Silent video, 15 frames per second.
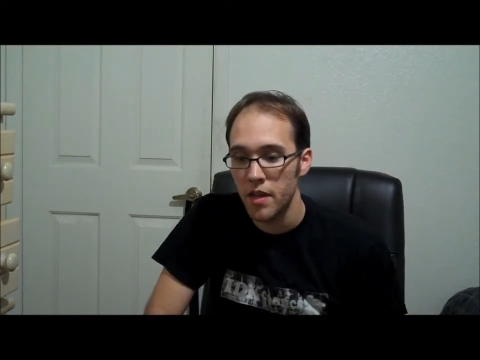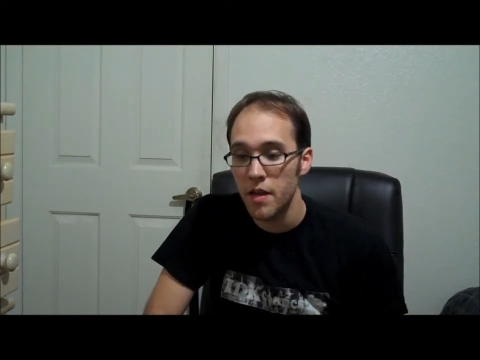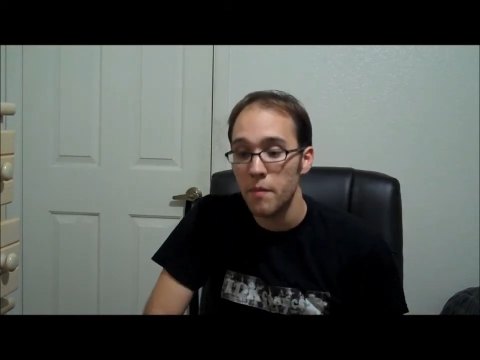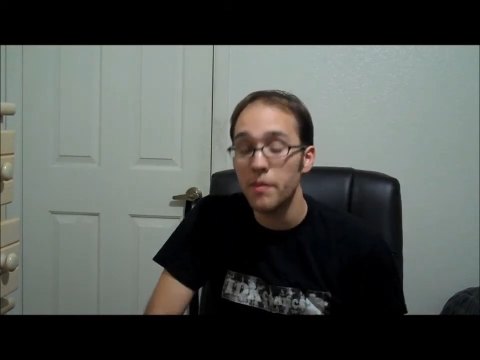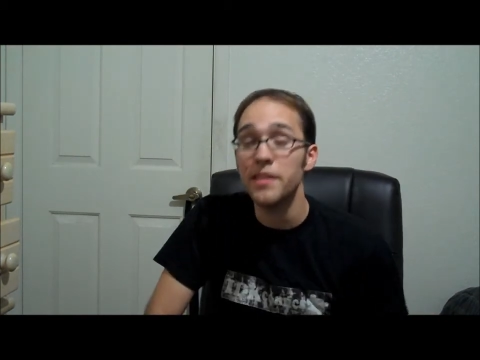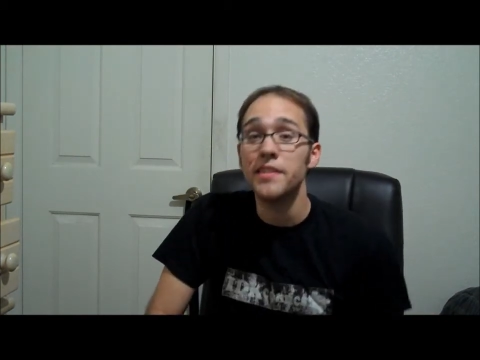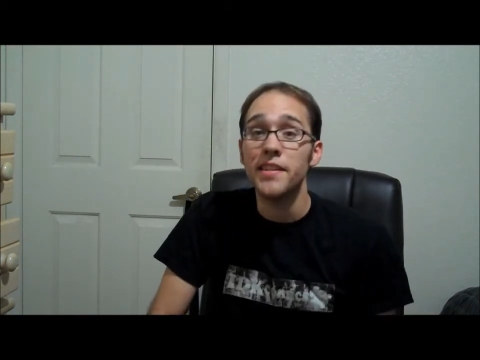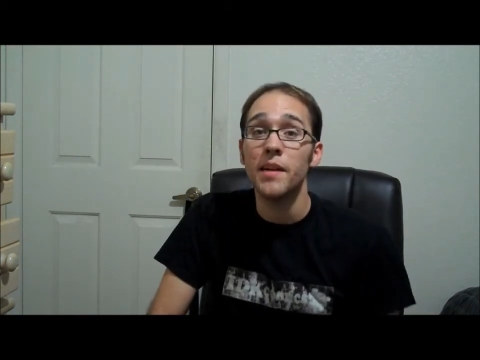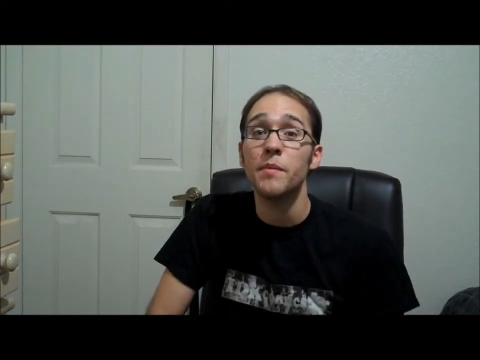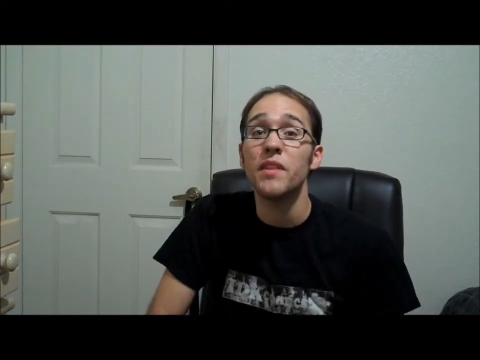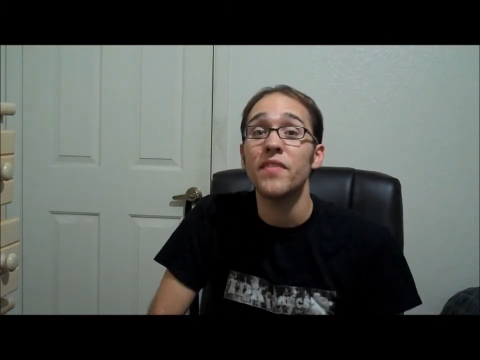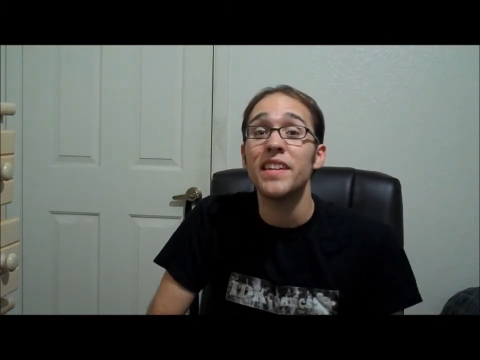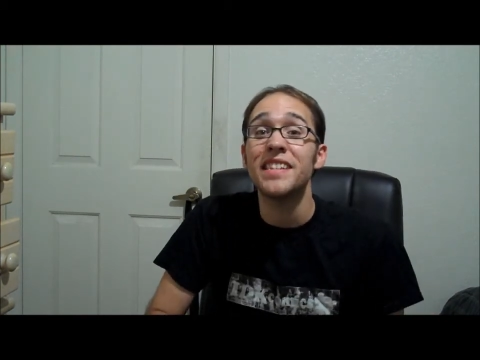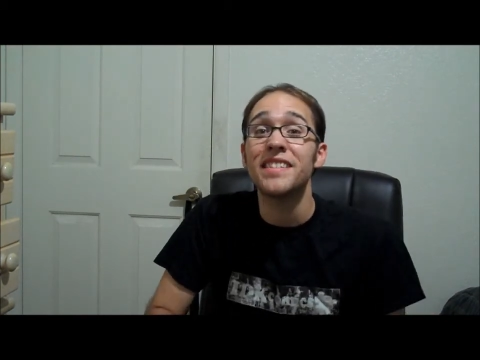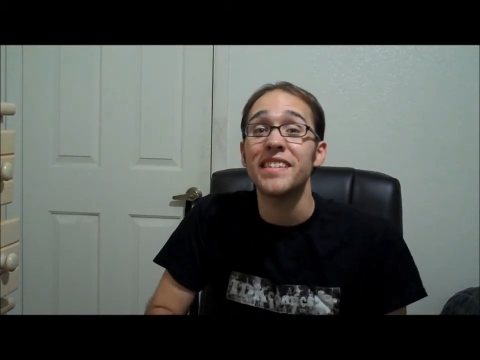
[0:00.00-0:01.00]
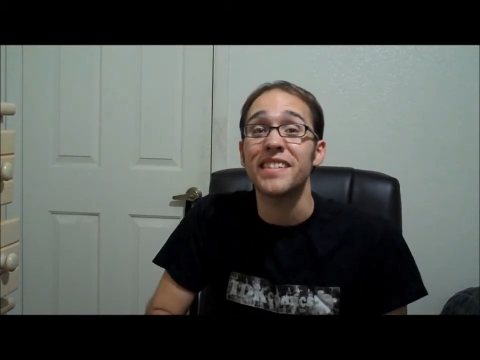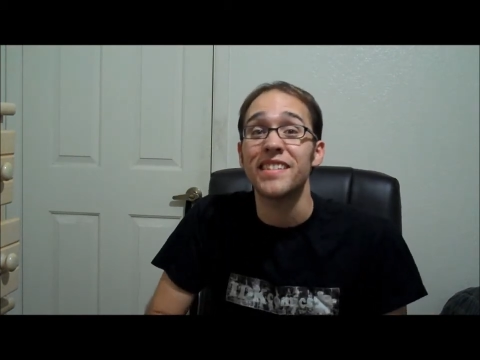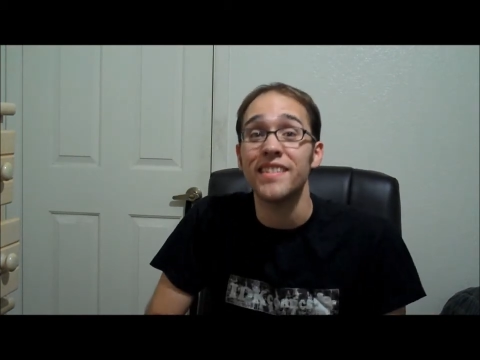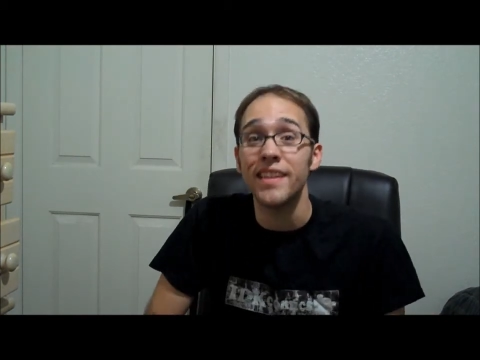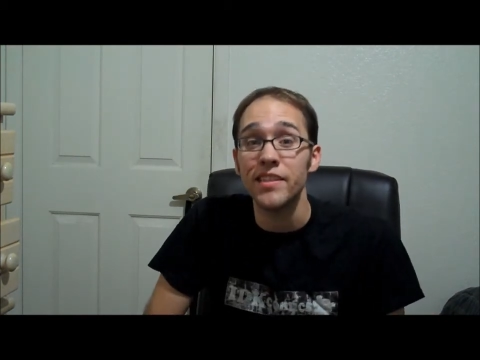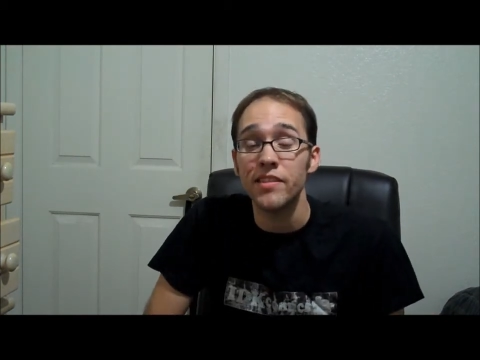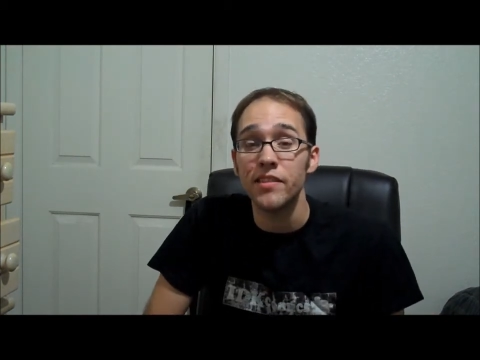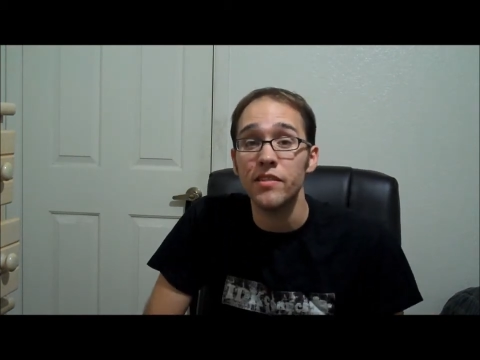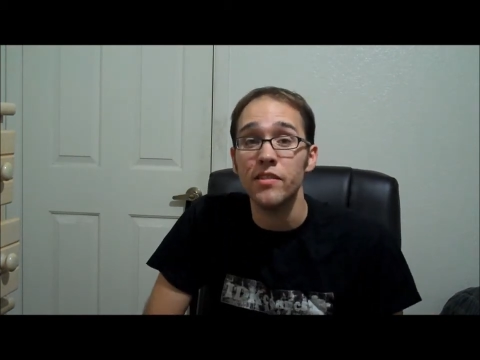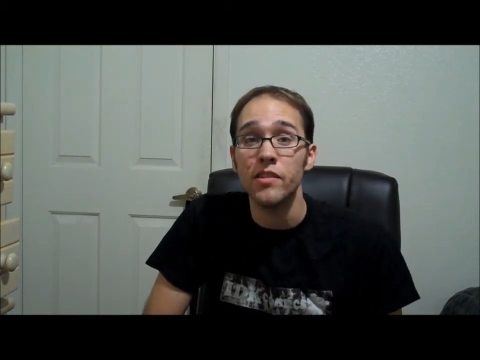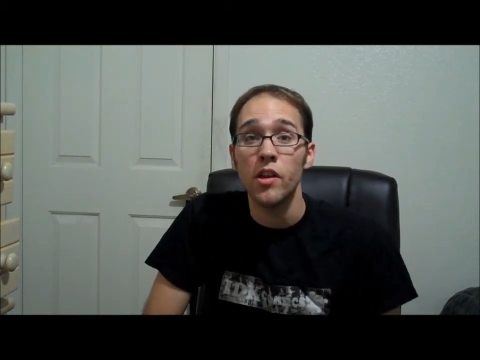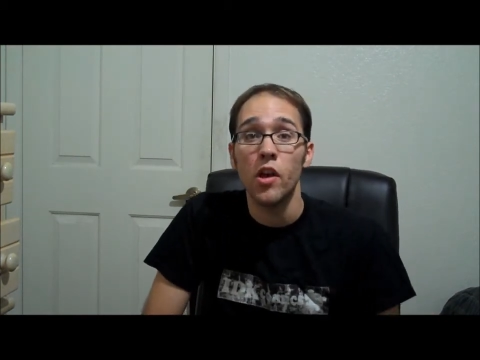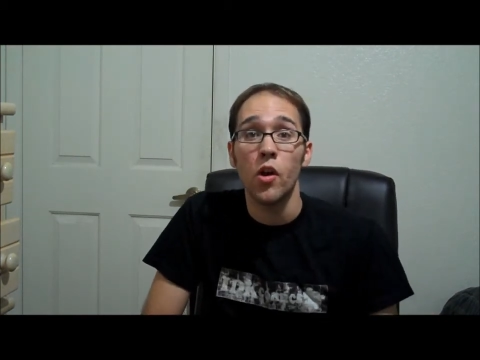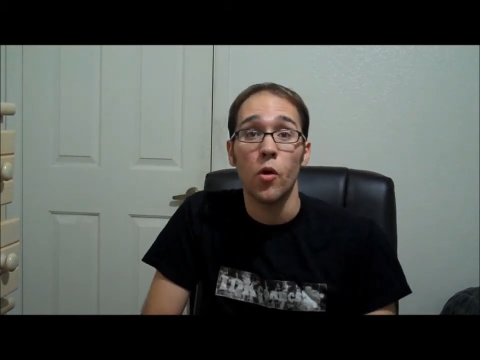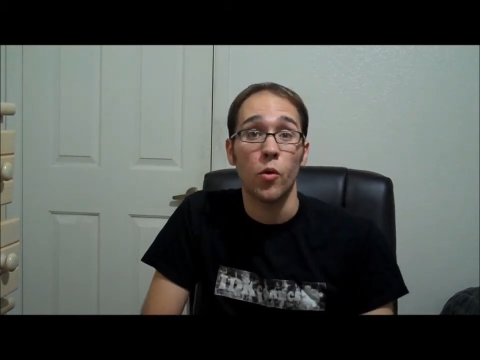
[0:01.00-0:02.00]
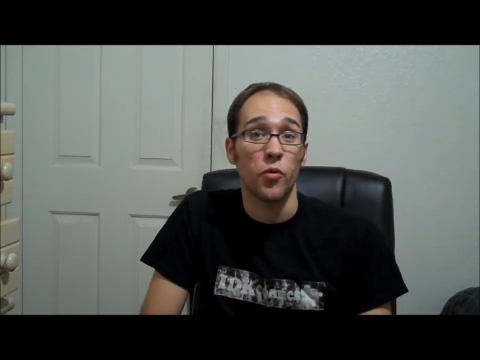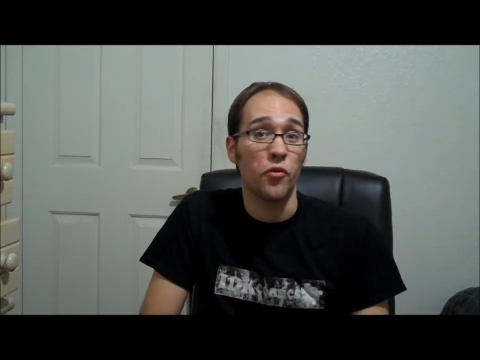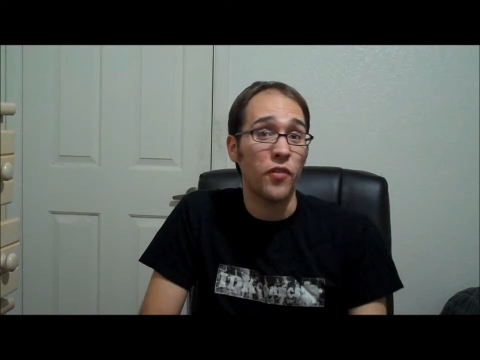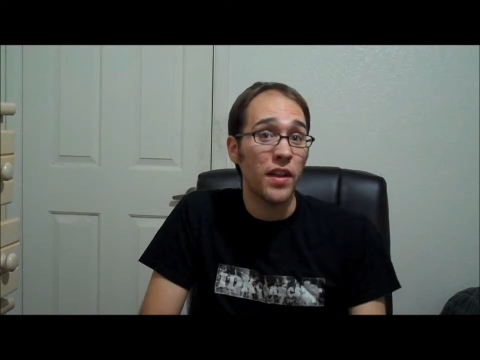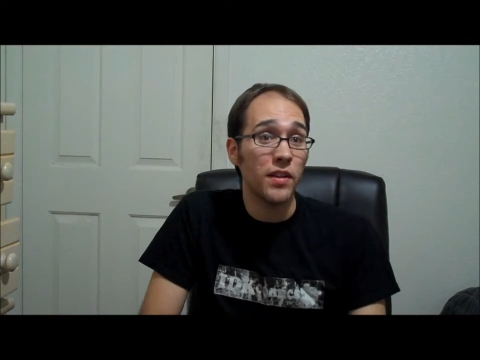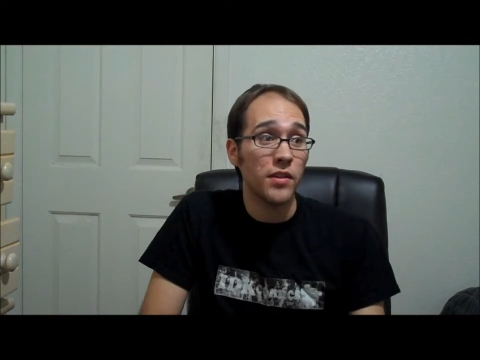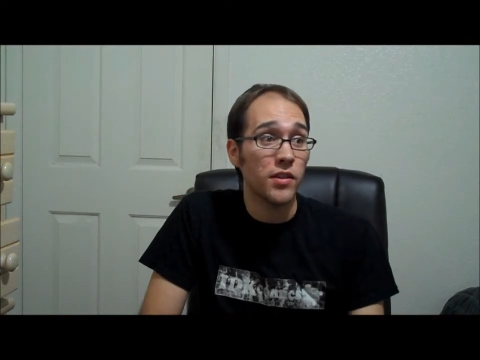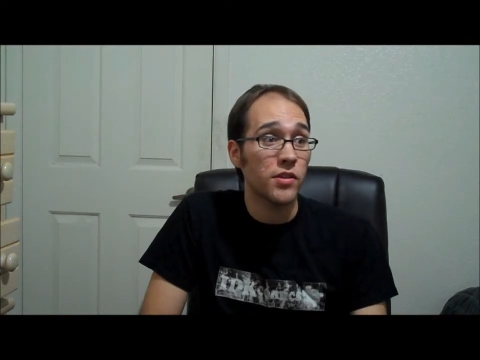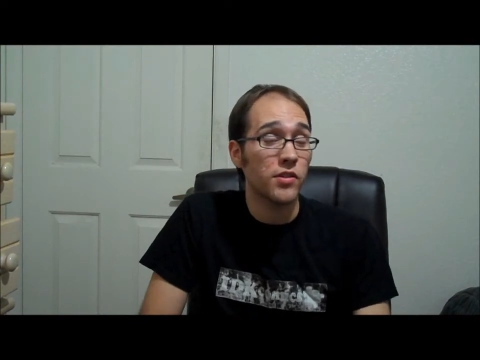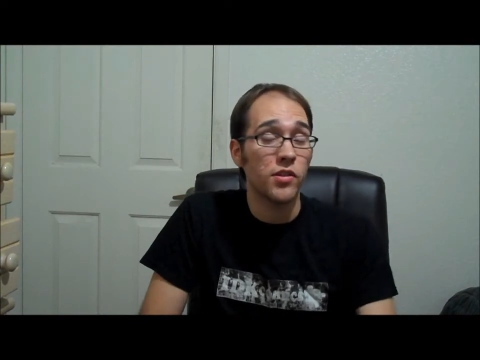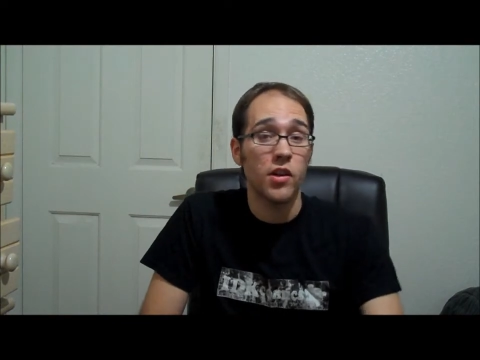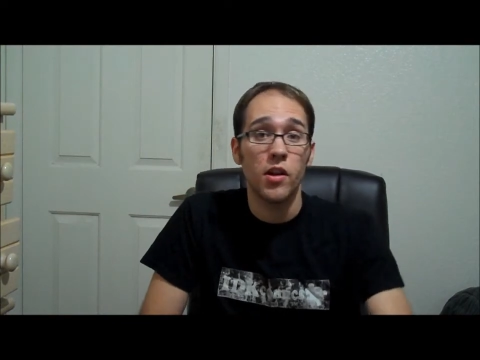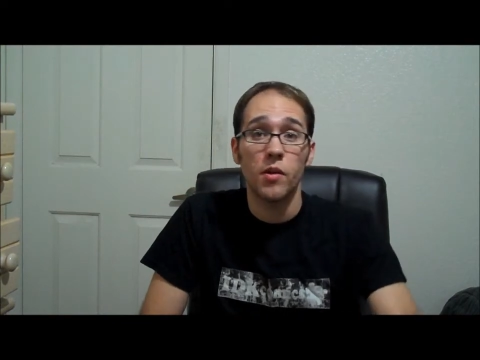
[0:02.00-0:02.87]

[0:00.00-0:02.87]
Please tell me of any successes or failures,